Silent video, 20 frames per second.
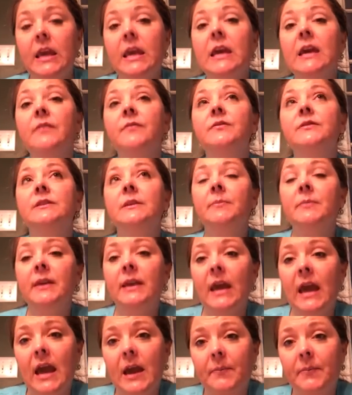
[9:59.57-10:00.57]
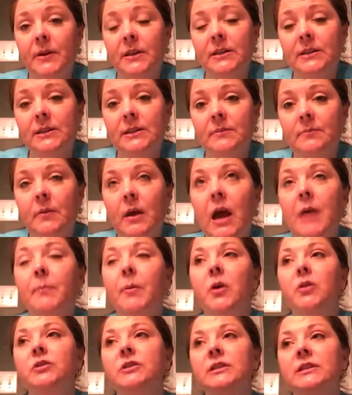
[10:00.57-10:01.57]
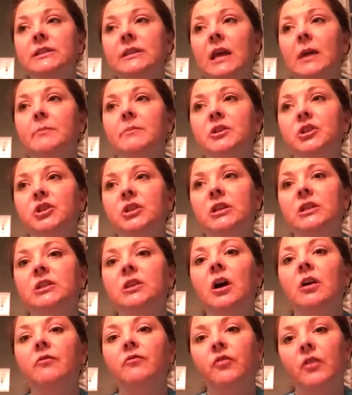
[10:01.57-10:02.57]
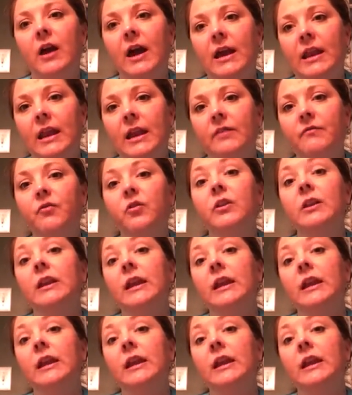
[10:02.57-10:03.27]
If something happens, I post assignment sheets on Friday for